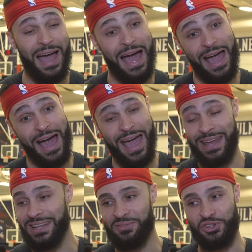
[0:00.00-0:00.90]
I
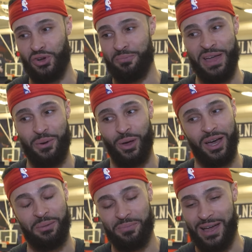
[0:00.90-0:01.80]
hadn't even dreamt that one
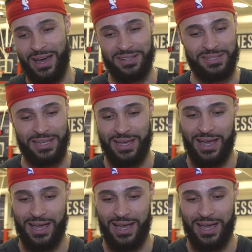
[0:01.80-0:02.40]
up, honestly.